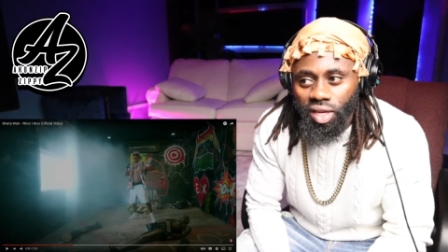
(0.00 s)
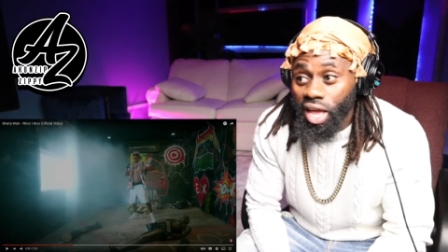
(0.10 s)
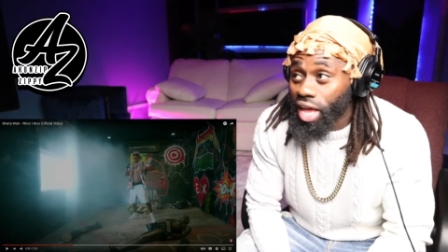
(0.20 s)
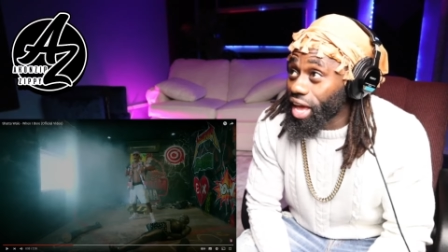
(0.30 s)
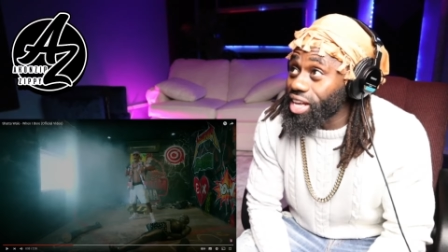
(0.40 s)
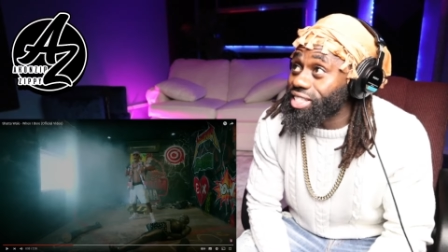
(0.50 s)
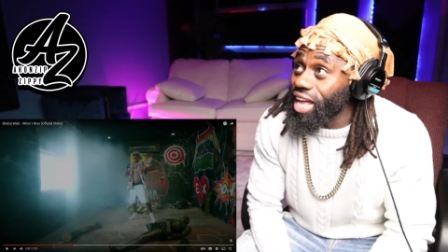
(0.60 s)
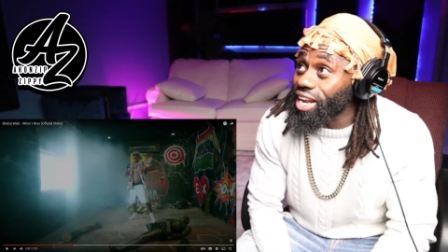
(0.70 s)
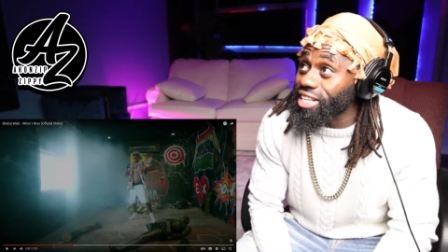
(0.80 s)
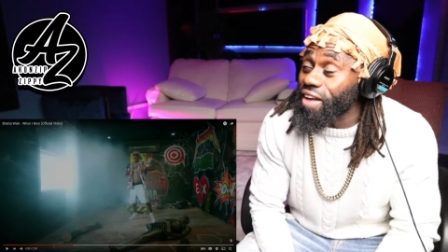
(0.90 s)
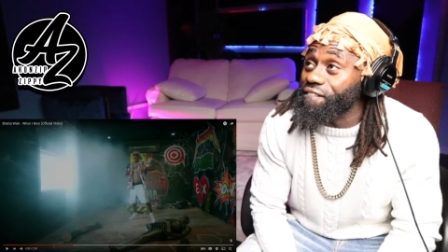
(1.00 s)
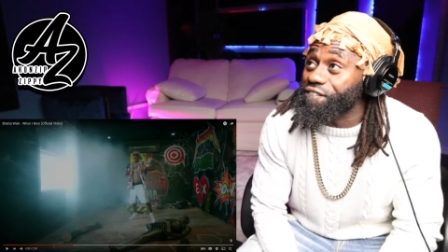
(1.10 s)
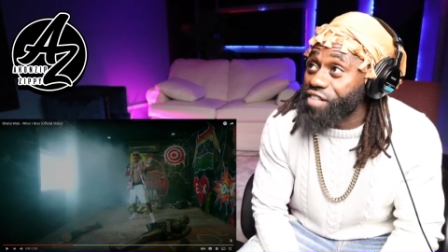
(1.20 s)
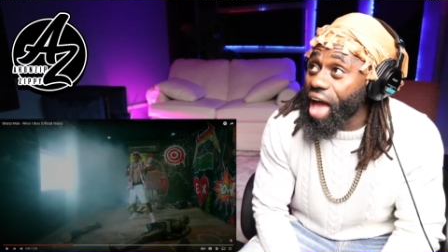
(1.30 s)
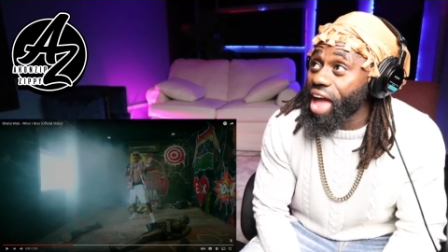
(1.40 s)
He said it's a
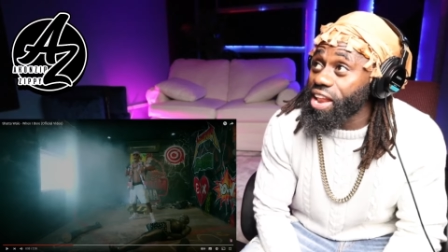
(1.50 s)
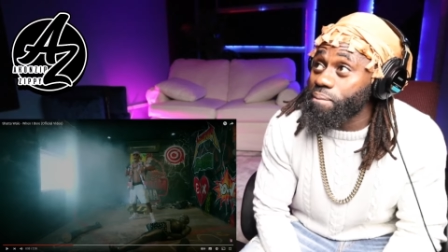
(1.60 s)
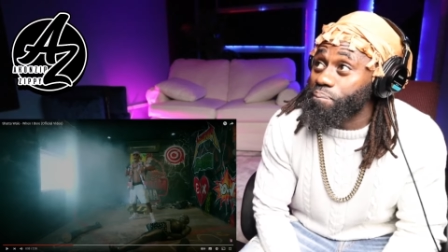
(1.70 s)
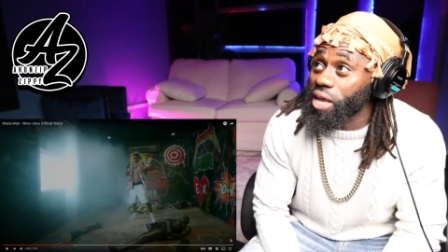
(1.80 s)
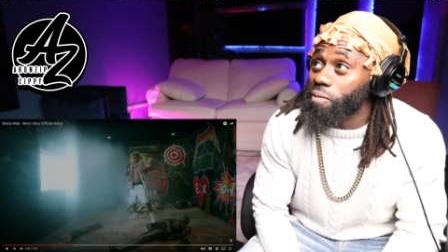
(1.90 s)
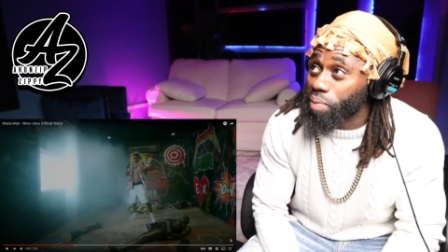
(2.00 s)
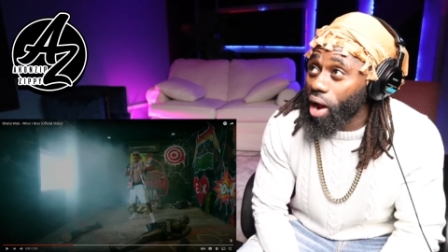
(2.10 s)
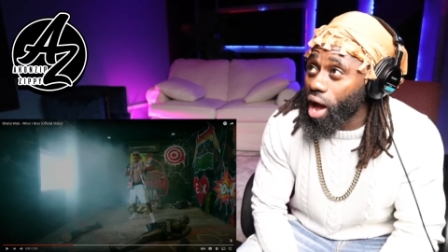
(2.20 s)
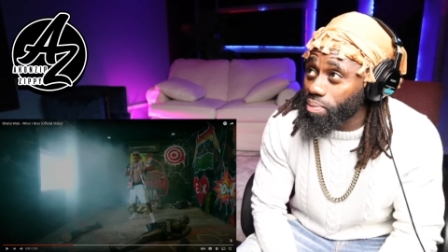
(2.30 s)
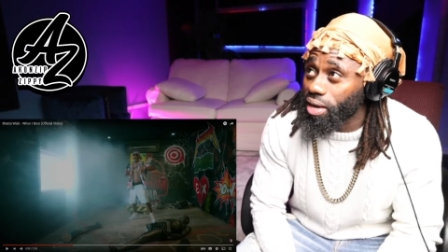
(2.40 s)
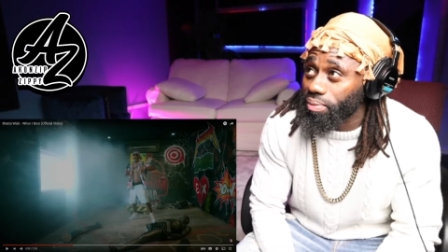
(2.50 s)
very big problem.